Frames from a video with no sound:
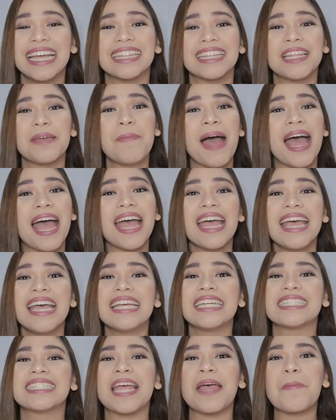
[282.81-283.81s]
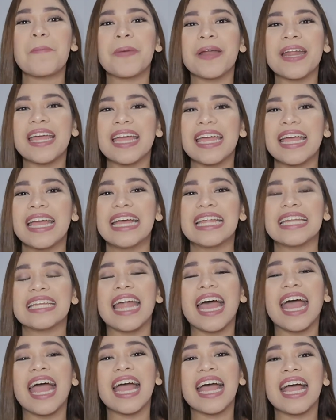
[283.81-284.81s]
Diba? Syempre,
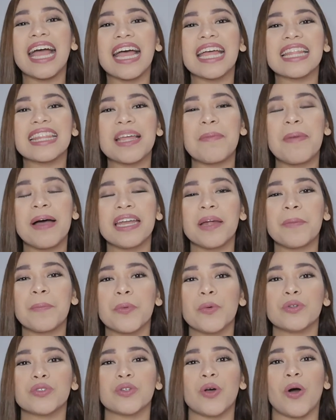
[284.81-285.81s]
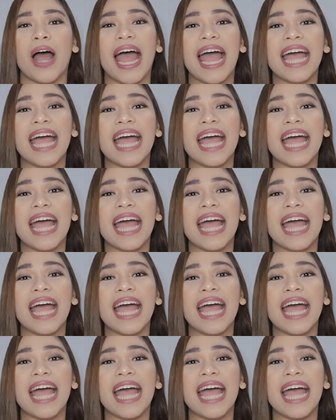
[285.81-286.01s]
nakakataba ng puso.